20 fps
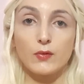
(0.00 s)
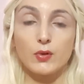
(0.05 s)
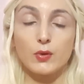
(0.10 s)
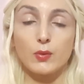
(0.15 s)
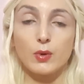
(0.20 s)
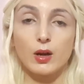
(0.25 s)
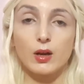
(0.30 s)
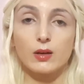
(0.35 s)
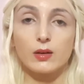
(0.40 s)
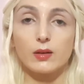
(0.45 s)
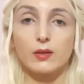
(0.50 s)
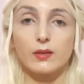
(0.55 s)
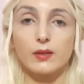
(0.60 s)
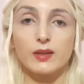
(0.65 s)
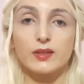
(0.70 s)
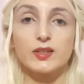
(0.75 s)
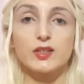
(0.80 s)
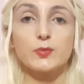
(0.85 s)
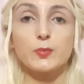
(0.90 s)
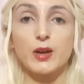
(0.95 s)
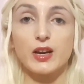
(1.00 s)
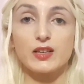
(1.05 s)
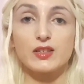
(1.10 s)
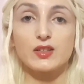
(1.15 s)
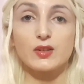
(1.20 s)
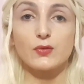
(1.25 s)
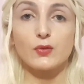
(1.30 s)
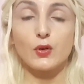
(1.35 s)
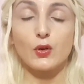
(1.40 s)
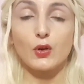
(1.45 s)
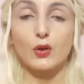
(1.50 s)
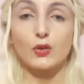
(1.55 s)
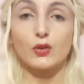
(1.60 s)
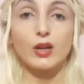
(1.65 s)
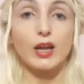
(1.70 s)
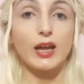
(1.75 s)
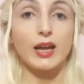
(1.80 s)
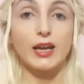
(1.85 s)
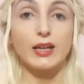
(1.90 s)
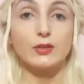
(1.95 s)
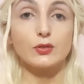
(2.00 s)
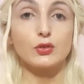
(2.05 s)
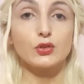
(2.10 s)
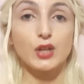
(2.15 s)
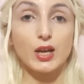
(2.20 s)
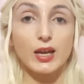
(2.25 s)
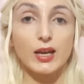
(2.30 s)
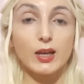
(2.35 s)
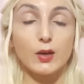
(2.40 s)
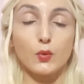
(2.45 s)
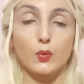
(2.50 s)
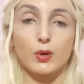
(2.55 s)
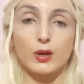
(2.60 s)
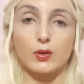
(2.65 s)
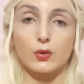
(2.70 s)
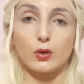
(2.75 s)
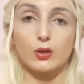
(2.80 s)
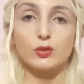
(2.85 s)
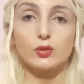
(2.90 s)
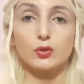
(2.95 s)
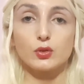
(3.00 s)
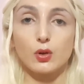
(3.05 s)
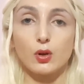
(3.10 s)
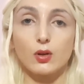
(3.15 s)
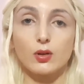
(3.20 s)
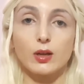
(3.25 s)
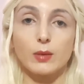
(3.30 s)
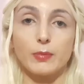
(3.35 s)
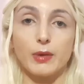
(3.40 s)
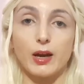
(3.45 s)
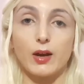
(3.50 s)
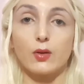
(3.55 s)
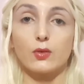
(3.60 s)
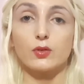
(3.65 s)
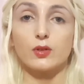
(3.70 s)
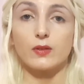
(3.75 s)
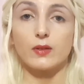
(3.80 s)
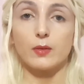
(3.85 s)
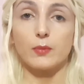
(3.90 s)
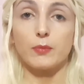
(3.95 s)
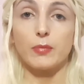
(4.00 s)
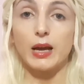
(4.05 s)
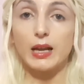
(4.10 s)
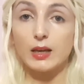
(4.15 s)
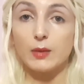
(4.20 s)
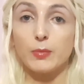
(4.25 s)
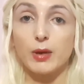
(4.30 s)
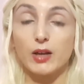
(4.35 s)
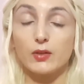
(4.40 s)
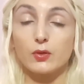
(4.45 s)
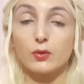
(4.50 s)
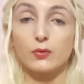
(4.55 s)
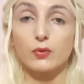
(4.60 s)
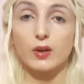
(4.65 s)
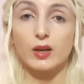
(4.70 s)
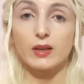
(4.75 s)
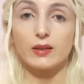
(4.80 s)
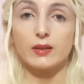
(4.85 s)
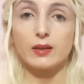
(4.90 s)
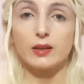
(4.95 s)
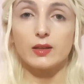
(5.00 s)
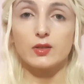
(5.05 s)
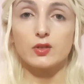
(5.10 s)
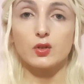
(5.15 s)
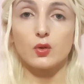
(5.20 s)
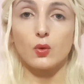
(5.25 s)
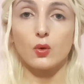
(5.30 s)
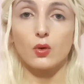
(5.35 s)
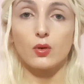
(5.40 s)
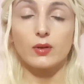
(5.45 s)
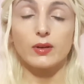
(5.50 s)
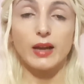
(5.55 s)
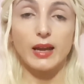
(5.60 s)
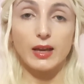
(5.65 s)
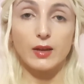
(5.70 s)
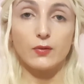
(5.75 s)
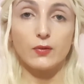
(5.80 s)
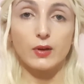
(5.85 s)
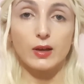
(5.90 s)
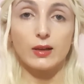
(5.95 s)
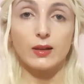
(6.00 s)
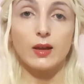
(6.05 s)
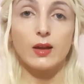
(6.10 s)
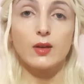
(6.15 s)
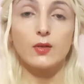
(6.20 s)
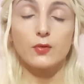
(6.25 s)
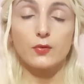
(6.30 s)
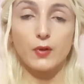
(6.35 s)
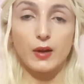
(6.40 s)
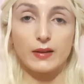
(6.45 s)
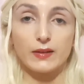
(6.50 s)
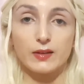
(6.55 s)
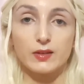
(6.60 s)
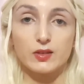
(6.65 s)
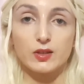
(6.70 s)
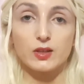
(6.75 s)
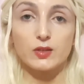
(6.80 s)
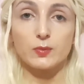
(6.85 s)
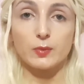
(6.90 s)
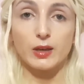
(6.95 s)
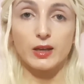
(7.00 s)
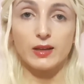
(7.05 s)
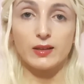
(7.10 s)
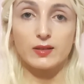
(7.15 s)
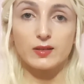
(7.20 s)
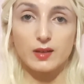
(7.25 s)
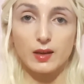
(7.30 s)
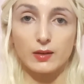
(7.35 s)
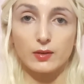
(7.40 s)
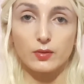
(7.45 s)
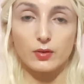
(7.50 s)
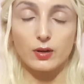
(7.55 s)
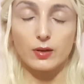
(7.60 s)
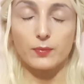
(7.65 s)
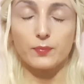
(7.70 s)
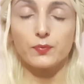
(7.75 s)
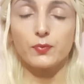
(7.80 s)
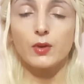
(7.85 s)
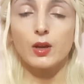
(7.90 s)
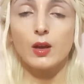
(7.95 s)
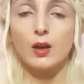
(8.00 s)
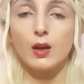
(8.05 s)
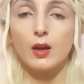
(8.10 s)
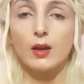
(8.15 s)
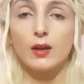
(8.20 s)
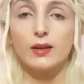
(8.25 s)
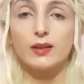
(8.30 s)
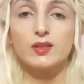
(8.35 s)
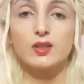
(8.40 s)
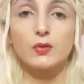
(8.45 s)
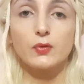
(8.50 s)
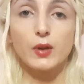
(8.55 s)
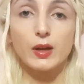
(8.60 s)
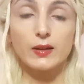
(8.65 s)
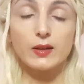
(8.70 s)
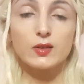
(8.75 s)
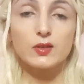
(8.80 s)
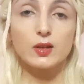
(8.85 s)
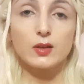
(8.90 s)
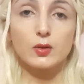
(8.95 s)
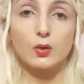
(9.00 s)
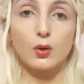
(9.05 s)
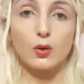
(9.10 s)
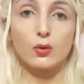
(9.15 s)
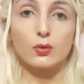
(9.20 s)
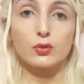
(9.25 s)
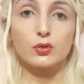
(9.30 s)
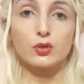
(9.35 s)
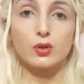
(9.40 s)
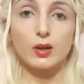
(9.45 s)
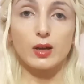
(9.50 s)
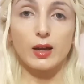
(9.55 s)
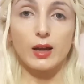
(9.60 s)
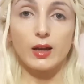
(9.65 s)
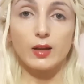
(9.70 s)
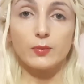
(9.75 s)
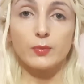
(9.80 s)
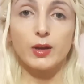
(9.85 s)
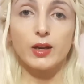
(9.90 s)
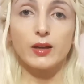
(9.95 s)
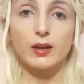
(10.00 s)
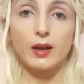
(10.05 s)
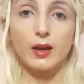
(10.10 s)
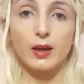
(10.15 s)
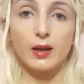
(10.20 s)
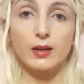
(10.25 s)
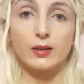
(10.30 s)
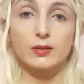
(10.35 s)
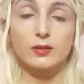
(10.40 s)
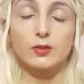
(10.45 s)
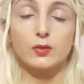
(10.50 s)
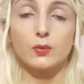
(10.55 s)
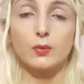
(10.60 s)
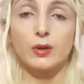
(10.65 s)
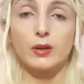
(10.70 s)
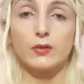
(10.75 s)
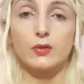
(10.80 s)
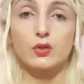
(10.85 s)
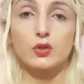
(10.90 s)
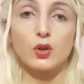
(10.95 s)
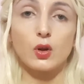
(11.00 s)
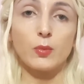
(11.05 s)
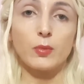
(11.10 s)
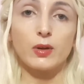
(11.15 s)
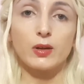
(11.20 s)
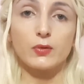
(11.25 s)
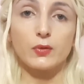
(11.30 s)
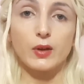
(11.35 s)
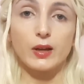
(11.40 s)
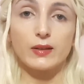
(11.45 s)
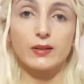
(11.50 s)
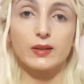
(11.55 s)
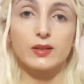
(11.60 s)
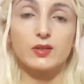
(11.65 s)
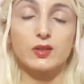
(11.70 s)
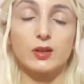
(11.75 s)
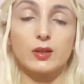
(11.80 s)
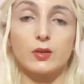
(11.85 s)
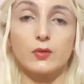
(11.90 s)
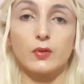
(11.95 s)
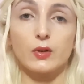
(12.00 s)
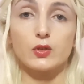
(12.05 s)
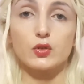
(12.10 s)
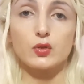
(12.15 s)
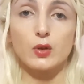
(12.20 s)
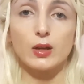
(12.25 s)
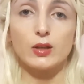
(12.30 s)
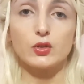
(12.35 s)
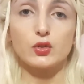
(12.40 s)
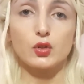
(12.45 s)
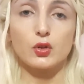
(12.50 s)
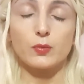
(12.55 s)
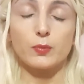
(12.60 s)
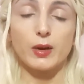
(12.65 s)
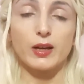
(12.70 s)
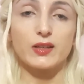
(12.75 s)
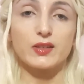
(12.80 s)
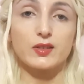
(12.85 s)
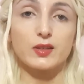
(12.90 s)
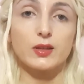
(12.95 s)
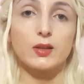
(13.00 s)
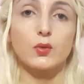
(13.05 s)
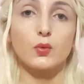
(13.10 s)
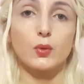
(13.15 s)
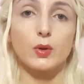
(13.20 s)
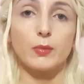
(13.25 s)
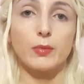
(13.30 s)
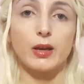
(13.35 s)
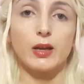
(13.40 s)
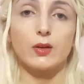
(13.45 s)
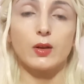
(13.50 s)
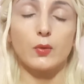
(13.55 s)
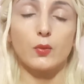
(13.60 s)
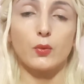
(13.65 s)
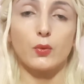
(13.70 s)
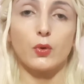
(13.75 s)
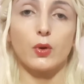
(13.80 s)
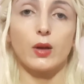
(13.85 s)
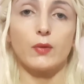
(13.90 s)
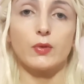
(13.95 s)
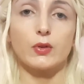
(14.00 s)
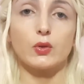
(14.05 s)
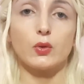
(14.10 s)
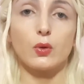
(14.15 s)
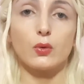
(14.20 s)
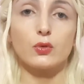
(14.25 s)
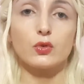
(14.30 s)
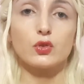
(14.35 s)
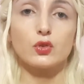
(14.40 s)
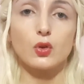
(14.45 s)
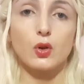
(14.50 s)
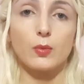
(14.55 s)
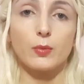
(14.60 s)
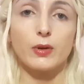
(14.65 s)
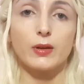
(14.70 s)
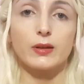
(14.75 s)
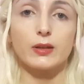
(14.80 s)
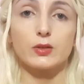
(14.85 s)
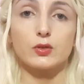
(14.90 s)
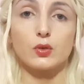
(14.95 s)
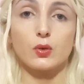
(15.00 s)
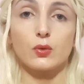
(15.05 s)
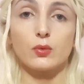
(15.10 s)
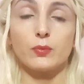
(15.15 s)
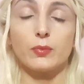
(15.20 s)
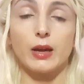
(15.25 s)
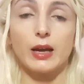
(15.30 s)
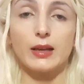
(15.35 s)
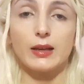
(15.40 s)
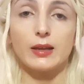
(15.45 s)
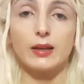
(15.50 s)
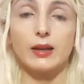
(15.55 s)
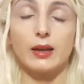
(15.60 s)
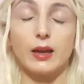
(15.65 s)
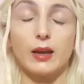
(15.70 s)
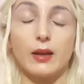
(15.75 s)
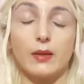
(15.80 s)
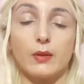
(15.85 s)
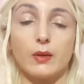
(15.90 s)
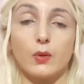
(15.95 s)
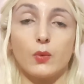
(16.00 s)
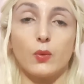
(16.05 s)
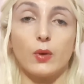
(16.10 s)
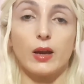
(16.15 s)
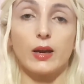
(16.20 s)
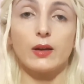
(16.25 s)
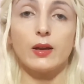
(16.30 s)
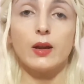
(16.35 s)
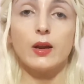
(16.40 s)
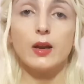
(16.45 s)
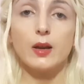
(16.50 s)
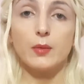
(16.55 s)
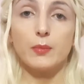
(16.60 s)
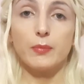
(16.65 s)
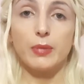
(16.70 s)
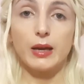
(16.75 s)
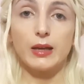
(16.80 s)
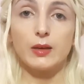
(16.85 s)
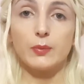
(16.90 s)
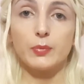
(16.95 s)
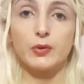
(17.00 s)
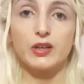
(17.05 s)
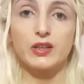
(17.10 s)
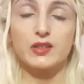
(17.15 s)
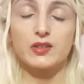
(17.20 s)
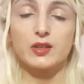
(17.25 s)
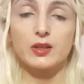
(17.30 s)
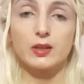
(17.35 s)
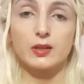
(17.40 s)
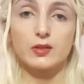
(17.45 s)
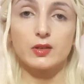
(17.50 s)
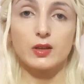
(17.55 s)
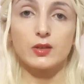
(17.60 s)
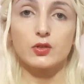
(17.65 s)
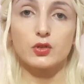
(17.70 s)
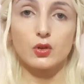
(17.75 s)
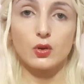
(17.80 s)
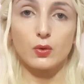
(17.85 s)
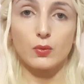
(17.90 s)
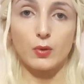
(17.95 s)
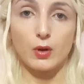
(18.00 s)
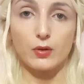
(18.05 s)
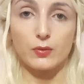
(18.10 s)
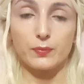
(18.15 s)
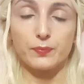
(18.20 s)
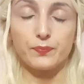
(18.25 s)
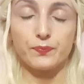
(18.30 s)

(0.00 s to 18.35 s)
everyone, this is Persephone, and today we're going to talk about the belly button fetish or navel fetishism in general. It's a fetish that goes hand by hand with stomach fetish and infatuation by seeing women who have a toned stomach, a toned belly, and they wear belly piercings and so on.